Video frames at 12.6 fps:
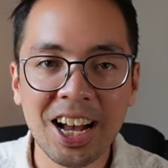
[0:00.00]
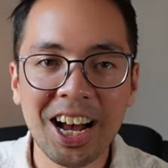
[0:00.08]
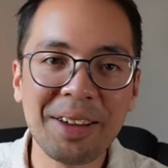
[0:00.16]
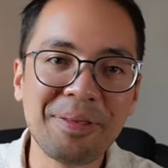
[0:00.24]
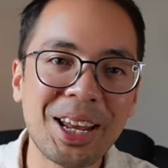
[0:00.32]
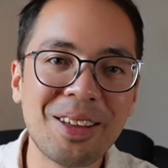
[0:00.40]

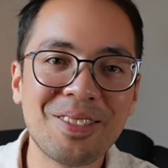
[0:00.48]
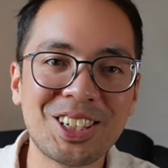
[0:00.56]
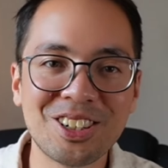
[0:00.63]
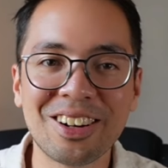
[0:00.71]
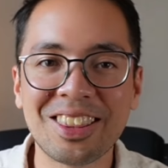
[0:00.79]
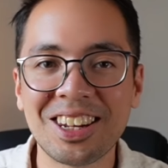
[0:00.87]
Hi, my name is
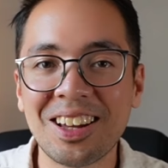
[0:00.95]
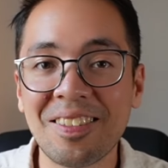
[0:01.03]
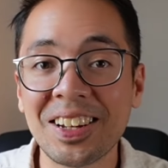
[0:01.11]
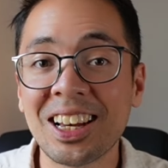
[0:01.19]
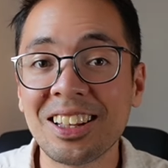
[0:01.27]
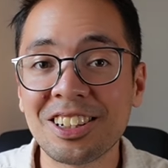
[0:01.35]
Jonathan. I'm
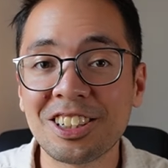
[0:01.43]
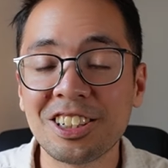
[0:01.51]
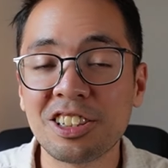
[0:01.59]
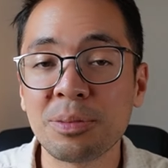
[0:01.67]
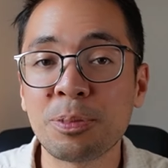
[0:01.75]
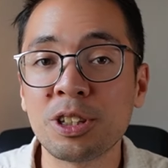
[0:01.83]
a dietitian
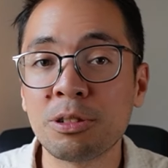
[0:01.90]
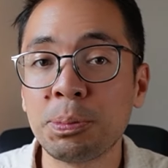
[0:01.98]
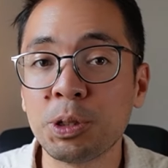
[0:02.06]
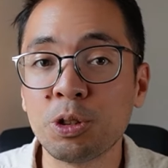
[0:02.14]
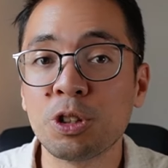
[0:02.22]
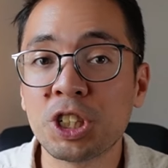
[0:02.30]
that supports
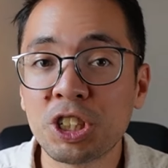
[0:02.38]
people who are